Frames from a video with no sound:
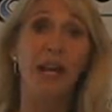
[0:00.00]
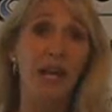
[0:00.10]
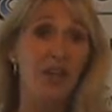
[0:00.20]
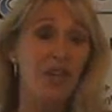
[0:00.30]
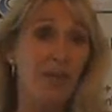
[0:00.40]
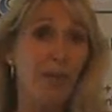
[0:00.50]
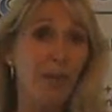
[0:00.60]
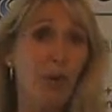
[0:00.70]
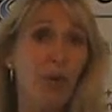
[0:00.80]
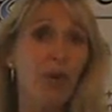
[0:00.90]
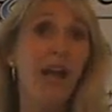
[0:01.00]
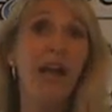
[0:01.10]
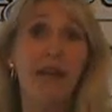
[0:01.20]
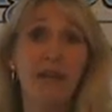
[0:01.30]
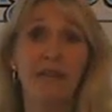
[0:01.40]
actually pull
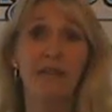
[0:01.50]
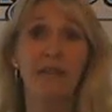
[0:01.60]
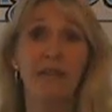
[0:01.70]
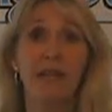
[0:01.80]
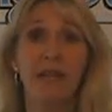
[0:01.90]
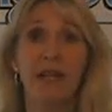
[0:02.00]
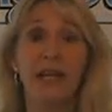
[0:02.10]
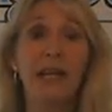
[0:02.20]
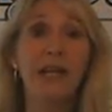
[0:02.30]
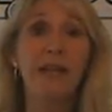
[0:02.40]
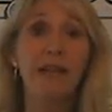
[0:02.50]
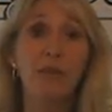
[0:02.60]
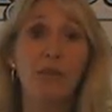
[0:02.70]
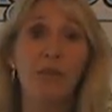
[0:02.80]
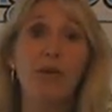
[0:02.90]
out
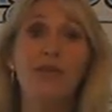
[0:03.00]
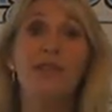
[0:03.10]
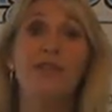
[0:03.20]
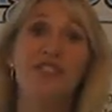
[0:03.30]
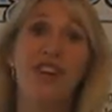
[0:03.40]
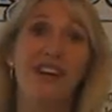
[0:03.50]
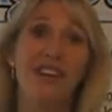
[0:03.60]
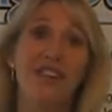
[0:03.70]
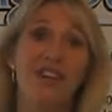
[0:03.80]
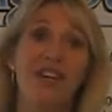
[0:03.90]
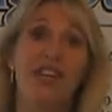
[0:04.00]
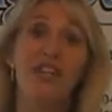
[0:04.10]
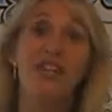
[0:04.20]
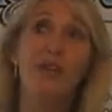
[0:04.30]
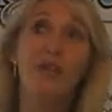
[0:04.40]
anything with a positive charge.
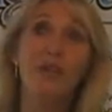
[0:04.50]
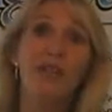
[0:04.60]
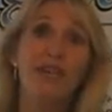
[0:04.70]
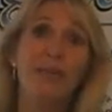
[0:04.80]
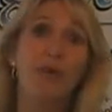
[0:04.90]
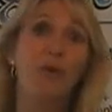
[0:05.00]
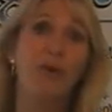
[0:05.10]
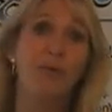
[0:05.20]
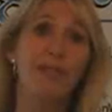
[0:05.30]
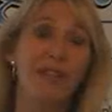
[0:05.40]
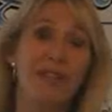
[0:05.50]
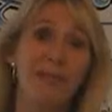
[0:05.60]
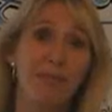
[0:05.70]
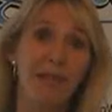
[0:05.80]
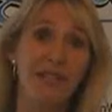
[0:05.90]
So for example, herbicides
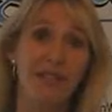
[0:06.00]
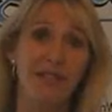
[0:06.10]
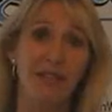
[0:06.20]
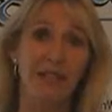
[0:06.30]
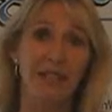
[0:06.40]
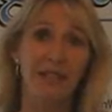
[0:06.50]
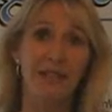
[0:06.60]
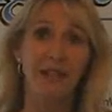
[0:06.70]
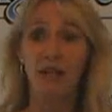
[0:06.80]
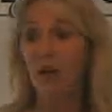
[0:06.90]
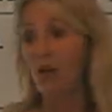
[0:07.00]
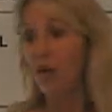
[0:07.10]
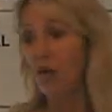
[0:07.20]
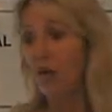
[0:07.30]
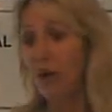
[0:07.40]
and pesticides,
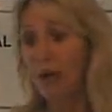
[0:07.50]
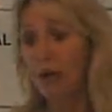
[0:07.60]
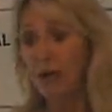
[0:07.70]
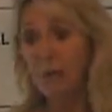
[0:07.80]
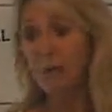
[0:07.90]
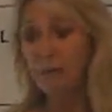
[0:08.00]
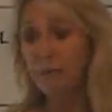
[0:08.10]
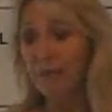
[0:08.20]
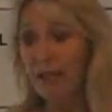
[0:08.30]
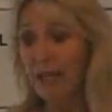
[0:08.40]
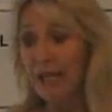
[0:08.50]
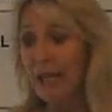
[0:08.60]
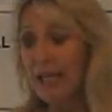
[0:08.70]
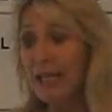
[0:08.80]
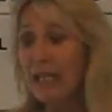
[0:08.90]
or
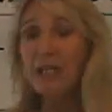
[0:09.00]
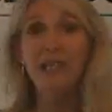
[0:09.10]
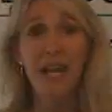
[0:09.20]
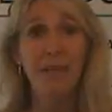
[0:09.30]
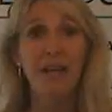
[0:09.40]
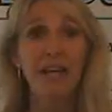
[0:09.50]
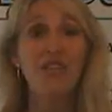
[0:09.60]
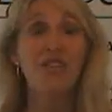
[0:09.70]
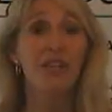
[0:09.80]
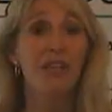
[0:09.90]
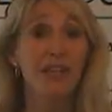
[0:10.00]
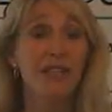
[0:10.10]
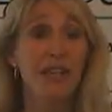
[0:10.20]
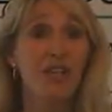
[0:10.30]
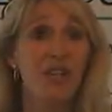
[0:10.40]
any contamination that
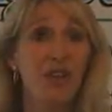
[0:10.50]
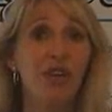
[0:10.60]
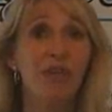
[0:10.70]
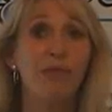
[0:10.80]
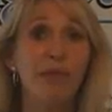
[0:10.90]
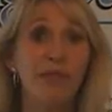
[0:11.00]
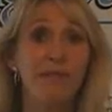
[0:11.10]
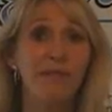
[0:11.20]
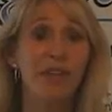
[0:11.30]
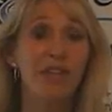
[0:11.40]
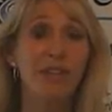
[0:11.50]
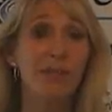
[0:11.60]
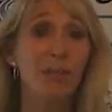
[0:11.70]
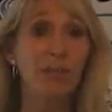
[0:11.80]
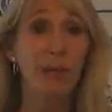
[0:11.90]
is actually on your fruits and
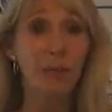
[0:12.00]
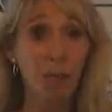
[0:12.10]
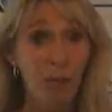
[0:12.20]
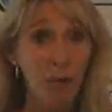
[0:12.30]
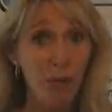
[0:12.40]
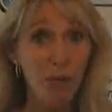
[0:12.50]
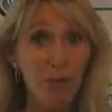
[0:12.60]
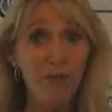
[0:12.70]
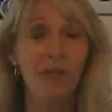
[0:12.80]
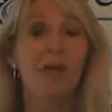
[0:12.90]
veggies will be removed